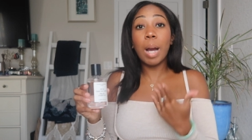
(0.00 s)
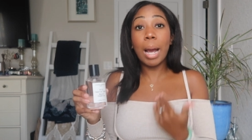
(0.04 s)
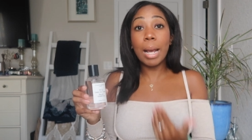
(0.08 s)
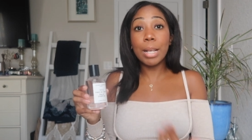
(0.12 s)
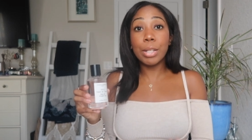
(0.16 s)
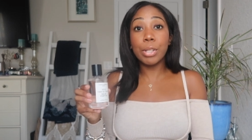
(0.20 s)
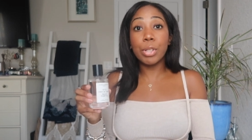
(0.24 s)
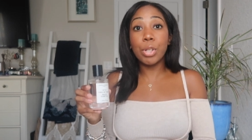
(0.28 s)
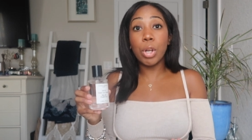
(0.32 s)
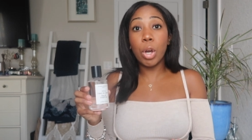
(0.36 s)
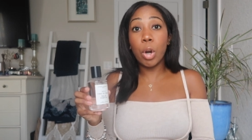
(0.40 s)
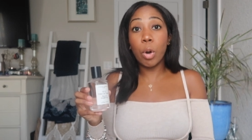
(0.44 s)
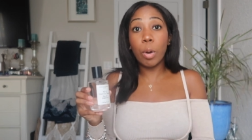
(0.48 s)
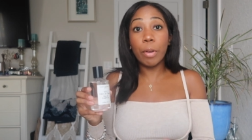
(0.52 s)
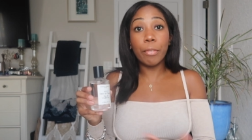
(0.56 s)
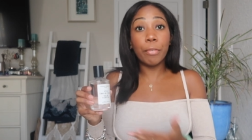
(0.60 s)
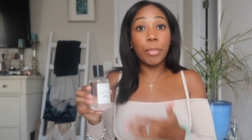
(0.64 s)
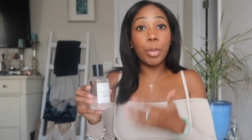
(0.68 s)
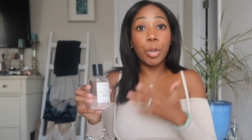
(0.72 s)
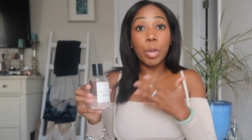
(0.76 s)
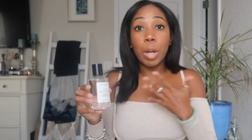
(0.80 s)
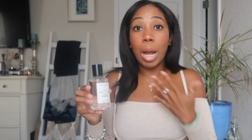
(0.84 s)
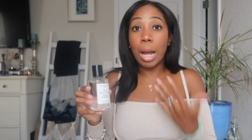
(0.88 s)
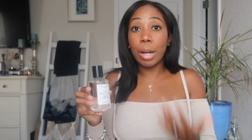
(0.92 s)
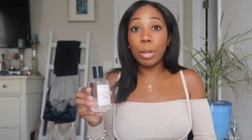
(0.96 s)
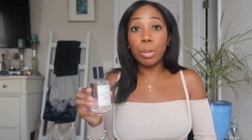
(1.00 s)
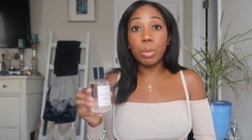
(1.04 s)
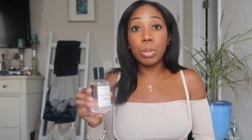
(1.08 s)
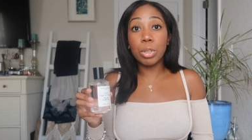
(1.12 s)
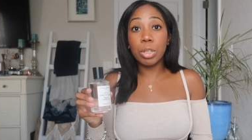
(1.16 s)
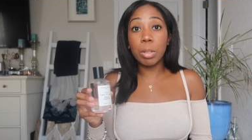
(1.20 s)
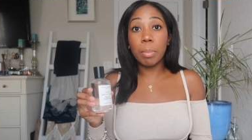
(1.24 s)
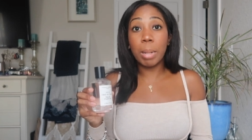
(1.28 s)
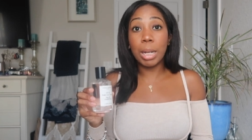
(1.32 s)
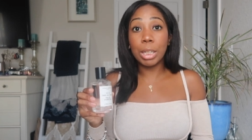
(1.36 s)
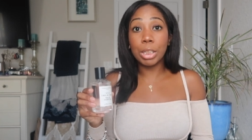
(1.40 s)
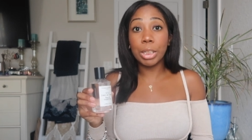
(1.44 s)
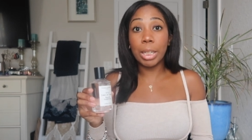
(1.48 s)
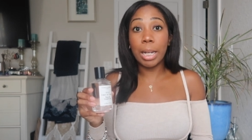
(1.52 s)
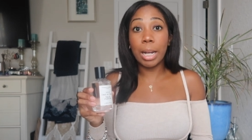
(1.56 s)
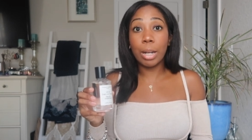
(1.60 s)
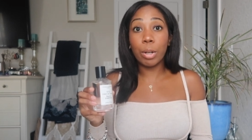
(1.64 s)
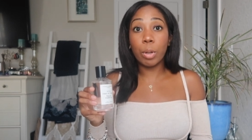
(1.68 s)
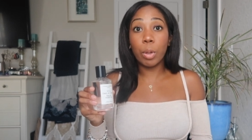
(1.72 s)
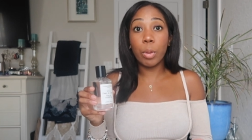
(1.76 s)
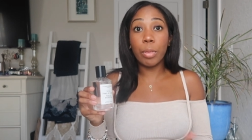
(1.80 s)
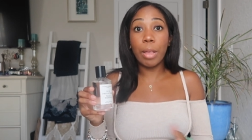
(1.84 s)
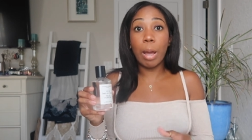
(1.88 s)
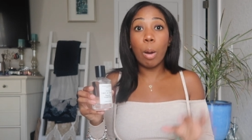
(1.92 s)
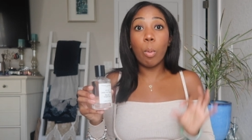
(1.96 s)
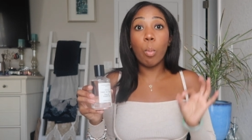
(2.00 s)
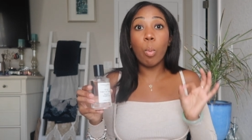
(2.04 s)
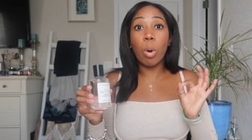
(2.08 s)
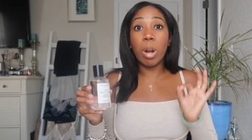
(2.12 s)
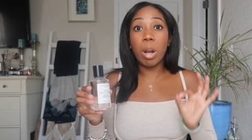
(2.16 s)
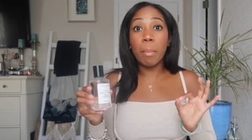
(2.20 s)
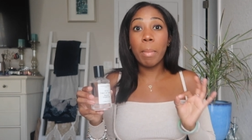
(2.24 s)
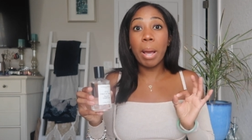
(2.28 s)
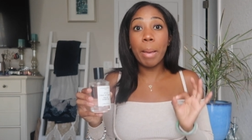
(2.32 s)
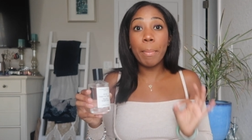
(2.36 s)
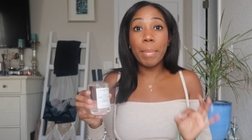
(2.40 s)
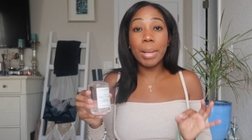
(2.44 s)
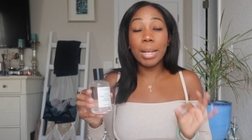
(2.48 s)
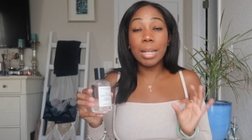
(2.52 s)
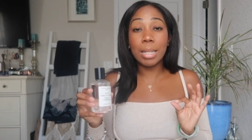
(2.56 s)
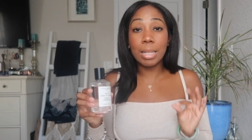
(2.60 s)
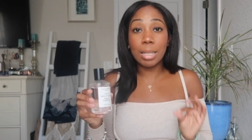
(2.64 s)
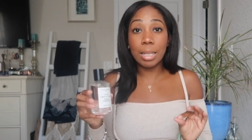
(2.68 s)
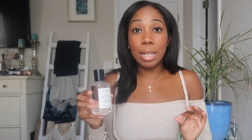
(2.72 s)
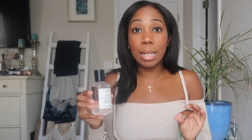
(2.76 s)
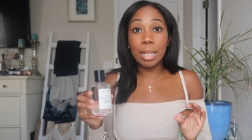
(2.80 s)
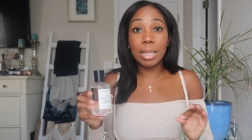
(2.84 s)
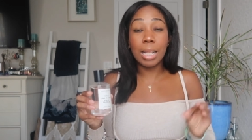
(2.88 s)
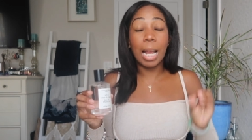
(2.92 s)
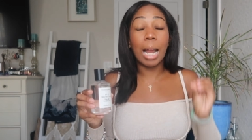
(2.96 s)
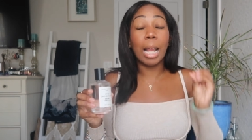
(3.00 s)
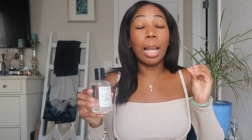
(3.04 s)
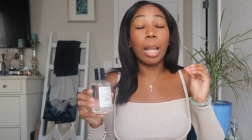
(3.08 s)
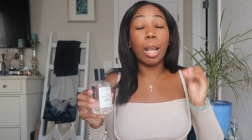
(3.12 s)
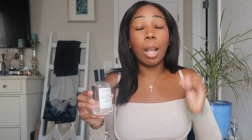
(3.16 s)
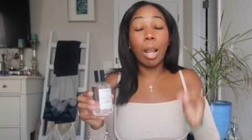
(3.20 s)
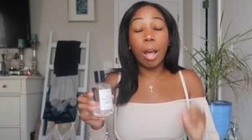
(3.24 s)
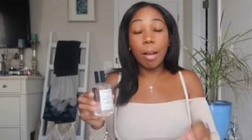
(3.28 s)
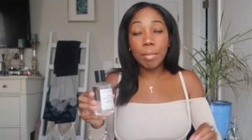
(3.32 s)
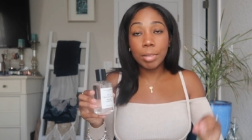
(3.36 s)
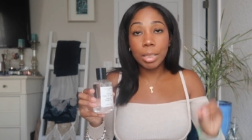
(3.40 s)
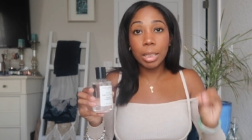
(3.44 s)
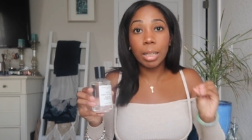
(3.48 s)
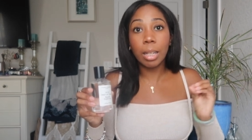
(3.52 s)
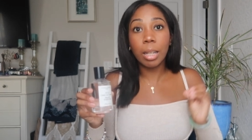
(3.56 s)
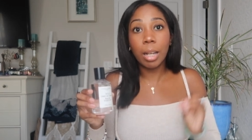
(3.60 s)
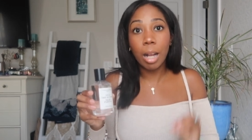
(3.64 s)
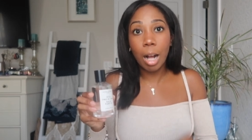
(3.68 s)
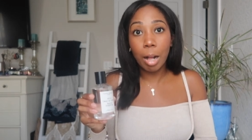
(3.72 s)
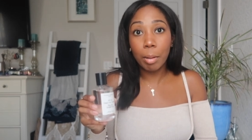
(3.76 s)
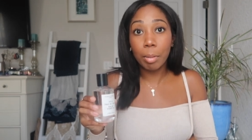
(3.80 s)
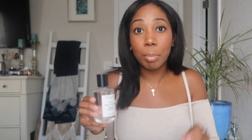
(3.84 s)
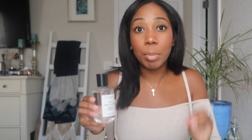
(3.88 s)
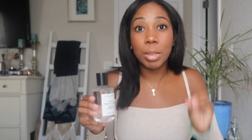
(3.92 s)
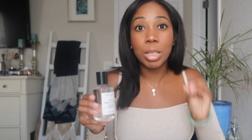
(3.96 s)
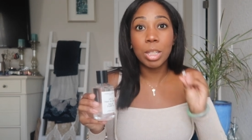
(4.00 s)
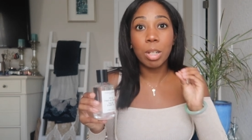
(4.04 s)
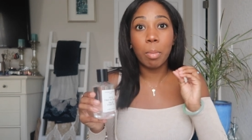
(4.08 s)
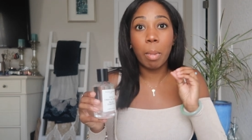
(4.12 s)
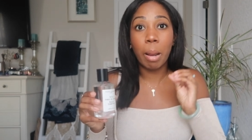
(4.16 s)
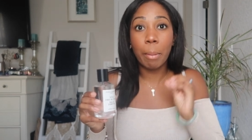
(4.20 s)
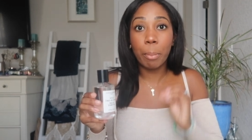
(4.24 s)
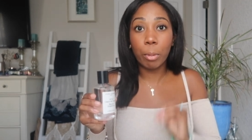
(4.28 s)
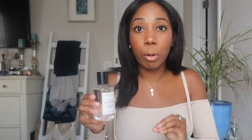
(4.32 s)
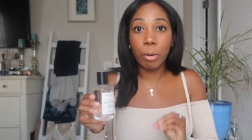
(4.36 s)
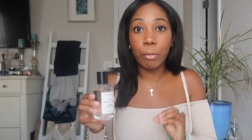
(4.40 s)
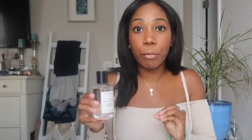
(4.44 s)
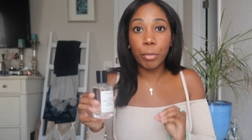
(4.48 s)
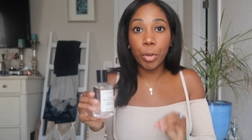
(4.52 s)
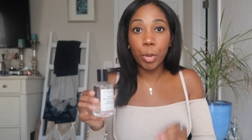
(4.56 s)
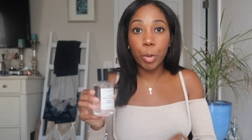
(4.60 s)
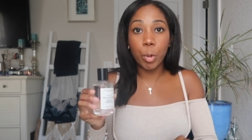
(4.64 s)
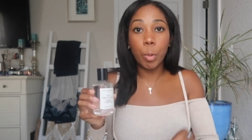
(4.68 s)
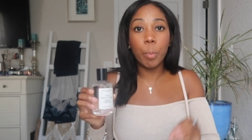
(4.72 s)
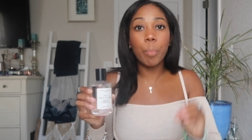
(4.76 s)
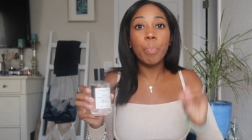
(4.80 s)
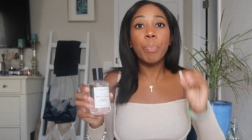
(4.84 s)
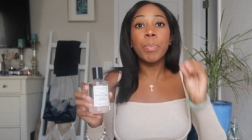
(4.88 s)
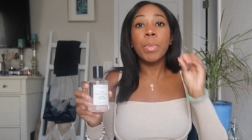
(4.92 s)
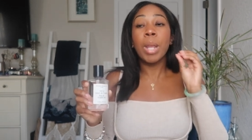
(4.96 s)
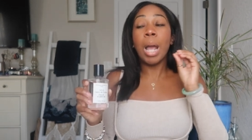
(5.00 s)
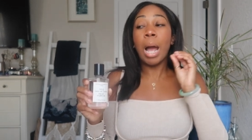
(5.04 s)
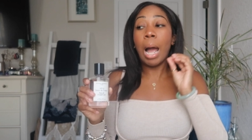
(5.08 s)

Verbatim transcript: guys know if you're not new to my channel, that one of my biggest things is I love to get compliments on my perfume.